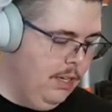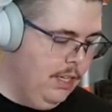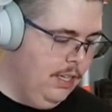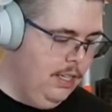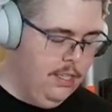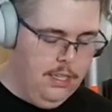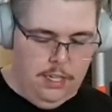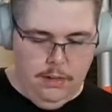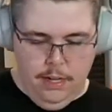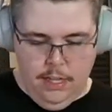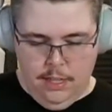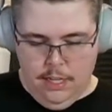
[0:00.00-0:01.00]
I could easily
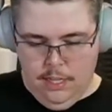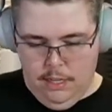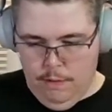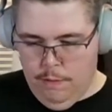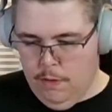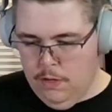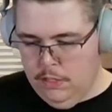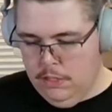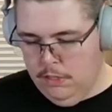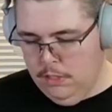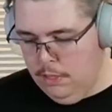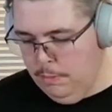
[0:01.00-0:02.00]
create that Hue Forge
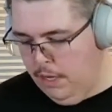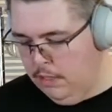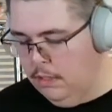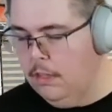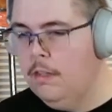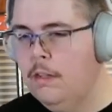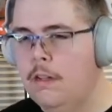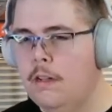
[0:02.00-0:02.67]
using your model.